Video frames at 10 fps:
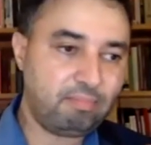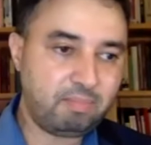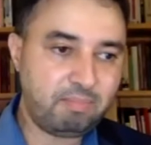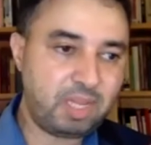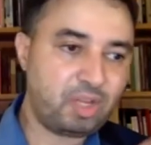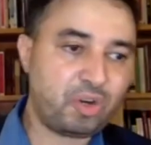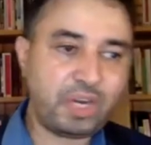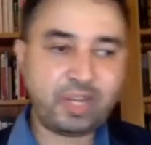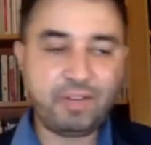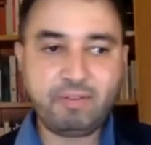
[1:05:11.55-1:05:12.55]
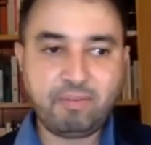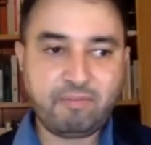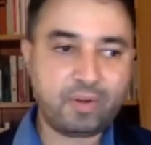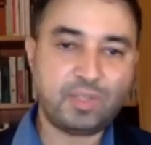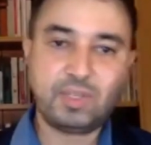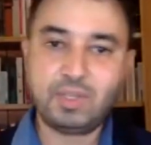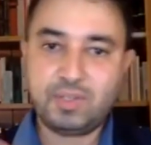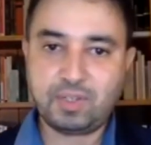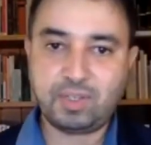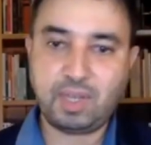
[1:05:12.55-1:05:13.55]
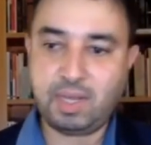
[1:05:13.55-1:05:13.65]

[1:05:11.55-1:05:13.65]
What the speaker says: Mediterranean versus